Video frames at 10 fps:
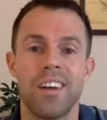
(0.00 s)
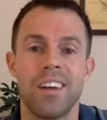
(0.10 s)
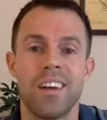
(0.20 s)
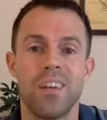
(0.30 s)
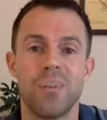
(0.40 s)

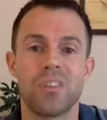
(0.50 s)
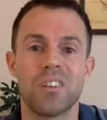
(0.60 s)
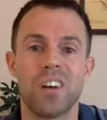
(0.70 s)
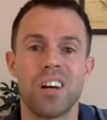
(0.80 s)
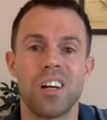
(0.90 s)
it was
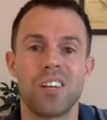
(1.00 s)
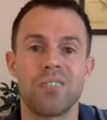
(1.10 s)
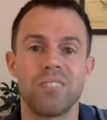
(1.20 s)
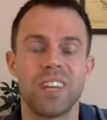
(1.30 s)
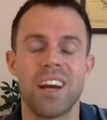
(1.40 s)

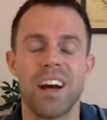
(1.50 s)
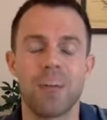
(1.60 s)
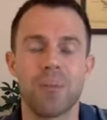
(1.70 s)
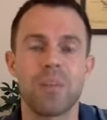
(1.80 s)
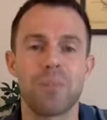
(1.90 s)
yeah, I
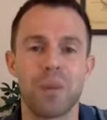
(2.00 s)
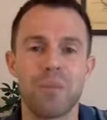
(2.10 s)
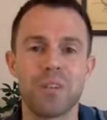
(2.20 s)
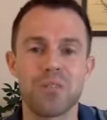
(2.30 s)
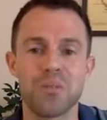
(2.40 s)
really pretty
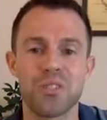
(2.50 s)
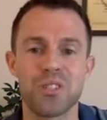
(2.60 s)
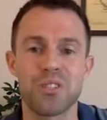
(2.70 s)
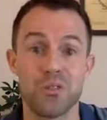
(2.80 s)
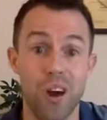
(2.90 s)
much was
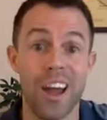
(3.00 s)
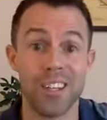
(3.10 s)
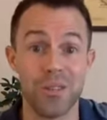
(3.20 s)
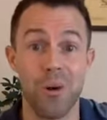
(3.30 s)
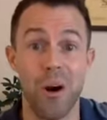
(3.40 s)
just trying
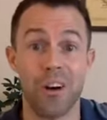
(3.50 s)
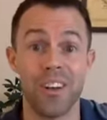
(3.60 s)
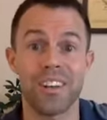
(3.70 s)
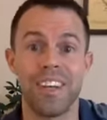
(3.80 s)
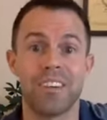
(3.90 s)
too hard
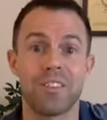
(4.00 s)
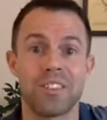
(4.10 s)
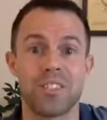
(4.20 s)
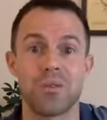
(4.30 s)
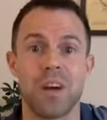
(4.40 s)
in every
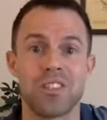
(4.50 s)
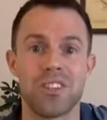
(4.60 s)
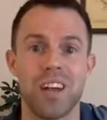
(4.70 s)
situation.